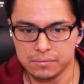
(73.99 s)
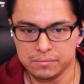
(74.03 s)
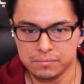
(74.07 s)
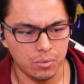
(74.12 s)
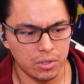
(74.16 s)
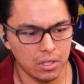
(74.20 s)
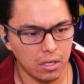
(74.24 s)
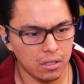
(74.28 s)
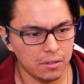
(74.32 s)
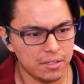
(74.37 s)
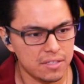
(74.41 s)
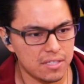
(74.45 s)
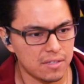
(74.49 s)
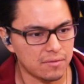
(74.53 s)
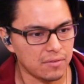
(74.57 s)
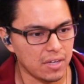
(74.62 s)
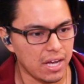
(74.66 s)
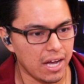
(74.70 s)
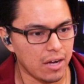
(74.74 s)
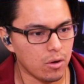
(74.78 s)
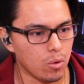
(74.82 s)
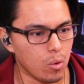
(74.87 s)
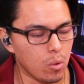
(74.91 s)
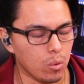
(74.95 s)
regardless of
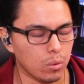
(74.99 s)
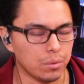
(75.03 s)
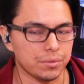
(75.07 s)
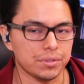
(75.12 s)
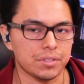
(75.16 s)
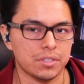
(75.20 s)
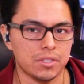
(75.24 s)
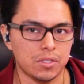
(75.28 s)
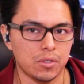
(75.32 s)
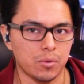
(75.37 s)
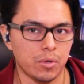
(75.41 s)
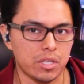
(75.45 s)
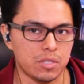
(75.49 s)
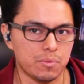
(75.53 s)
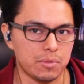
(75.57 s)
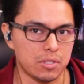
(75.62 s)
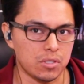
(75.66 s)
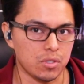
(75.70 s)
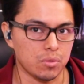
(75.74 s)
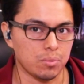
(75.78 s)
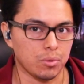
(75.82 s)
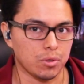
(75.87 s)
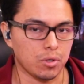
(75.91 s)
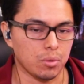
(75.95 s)
how old
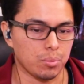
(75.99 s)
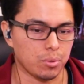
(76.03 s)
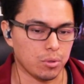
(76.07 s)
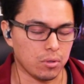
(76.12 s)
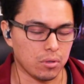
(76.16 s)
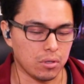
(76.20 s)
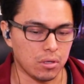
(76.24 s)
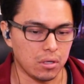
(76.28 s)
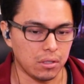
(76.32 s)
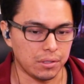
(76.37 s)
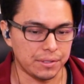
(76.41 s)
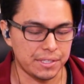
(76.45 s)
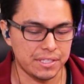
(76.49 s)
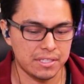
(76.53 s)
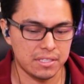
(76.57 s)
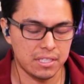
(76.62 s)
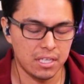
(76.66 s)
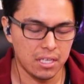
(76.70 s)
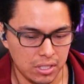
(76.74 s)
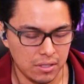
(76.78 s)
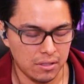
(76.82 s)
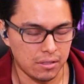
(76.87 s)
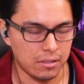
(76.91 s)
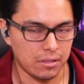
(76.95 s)
USB 2.0 protocol
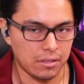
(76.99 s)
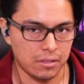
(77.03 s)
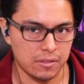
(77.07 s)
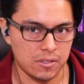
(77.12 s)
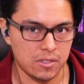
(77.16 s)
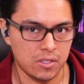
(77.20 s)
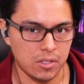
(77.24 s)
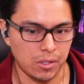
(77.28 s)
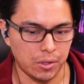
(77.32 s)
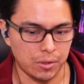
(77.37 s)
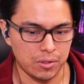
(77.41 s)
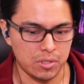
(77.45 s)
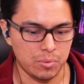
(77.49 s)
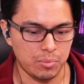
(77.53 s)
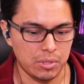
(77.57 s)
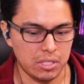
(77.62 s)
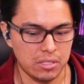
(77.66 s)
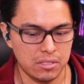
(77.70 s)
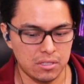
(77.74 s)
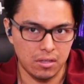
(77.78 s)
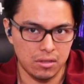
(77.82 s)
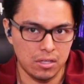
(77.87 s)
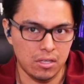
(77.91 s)
is and the slow speeds,